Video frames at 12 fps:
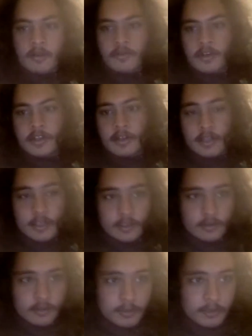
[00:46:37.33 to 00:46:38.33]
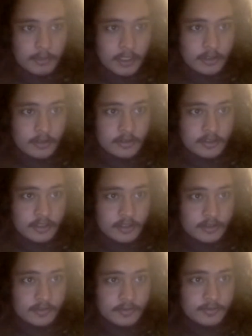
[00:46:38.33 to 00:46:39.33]
Over here, I can only be my good
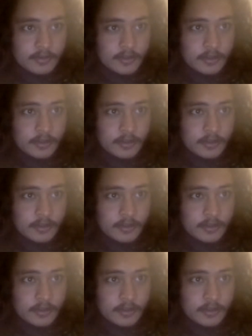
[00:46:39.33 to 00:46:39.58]
self.